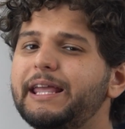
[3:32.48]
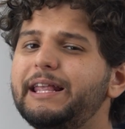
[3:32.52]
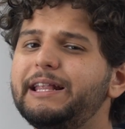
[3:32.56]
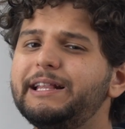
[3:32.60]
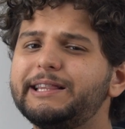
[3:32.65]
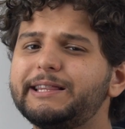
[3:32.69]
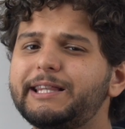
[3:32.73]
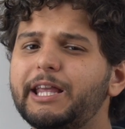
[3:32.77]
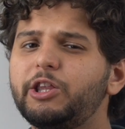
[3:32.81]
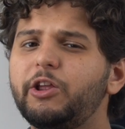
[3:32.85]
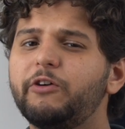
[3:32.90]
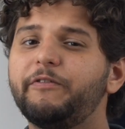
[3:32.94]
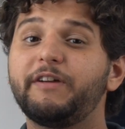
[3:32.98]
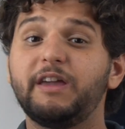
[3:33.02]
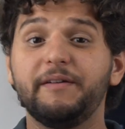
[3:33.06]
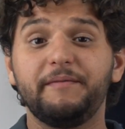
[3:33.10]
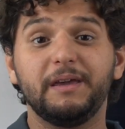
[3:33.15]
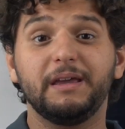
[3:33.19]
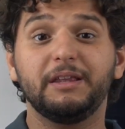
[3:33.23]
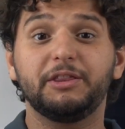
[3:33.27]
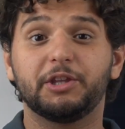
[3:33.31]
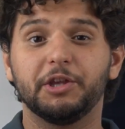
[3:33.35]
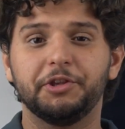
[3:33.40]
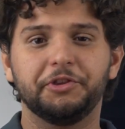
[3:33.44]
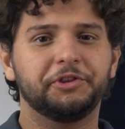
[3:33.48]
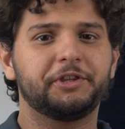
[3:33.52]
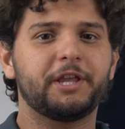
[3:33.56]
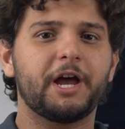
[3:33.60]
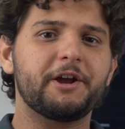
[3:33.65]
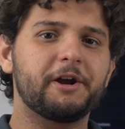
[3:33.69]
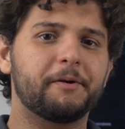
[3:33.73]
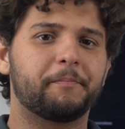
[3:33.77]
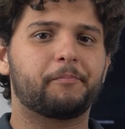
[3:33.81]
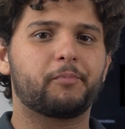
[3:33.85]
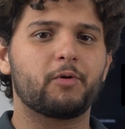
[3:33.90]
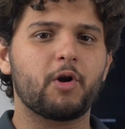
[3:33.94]
Instead of giving the
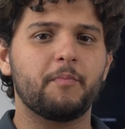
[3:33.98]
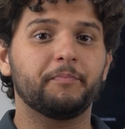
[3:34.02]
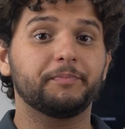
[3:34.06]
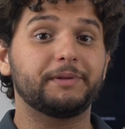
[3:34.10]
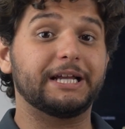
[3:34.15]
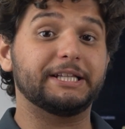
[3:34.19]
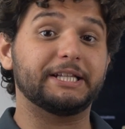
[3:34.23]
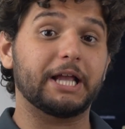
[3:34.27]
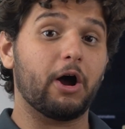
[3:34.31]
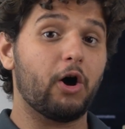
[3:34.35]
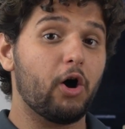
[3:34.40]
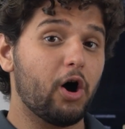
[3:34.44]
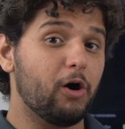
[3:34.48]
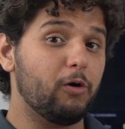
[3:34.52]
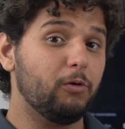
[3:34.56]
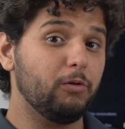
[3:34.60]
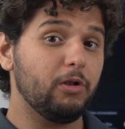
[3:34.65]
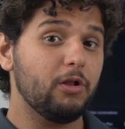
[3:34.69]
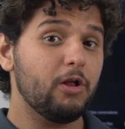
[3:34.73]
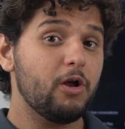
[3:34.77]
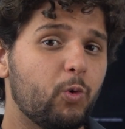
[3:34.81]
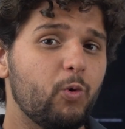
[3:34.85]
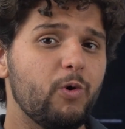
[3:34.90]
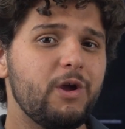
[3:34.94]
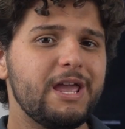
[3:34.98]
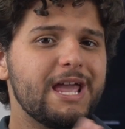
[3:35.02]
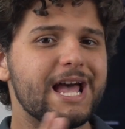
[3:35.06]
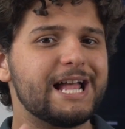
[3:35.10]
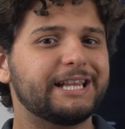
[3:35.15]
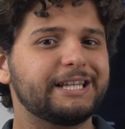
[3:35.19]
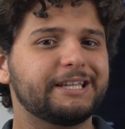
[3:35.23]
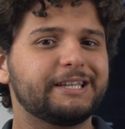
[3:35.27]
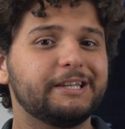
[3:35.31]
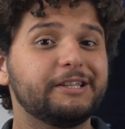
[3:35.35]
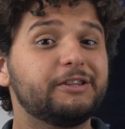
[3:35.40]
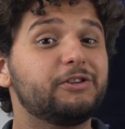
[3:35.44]
entire prompt as a whole, we
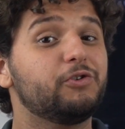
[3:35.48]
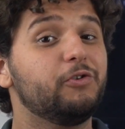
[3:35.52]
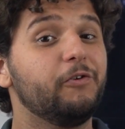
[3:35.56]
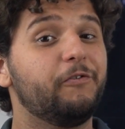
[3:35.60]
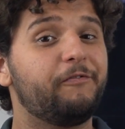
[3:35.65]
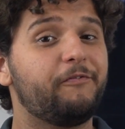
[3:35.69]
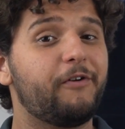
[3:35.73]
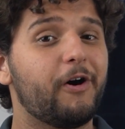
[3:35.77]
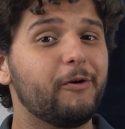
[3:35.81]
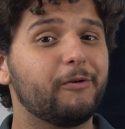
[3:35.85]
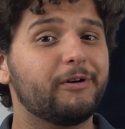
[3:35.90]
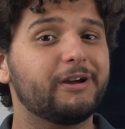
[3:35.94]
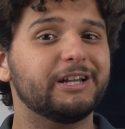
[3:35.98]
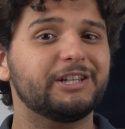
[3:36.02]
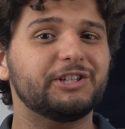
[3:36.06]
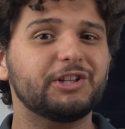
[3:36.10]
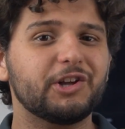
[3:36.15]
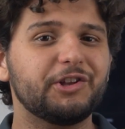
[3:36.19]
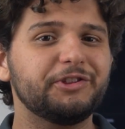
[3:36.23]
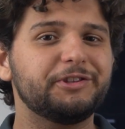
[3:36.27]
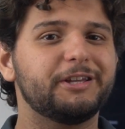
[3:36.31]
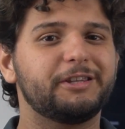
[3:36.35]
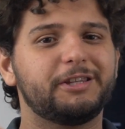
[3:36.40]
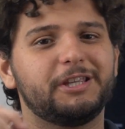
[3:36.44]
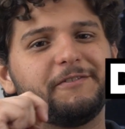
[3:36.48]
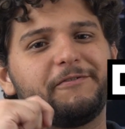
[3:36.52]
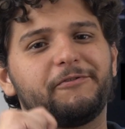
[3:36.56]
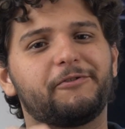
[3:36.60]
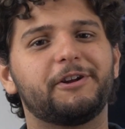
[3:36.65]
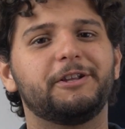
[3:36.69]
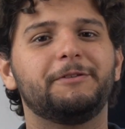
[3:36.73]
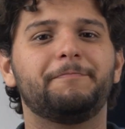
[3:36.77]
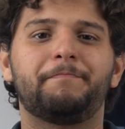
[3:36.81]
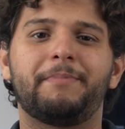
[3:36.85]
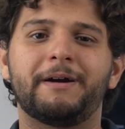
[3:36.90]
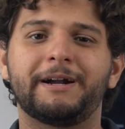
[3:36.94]
asked it to focus on the
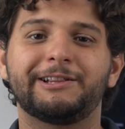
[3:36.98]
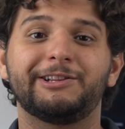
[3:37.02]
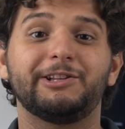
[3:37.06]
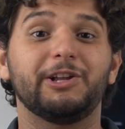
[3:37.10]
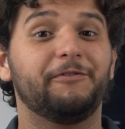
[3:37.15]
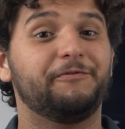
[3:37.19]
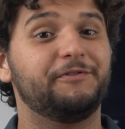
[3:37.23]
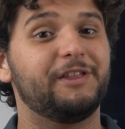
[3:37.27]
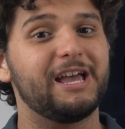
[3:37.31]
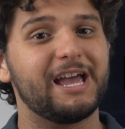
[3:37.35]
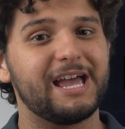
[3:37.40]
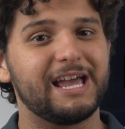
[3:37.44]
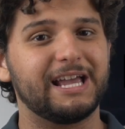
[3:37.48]
different parts of the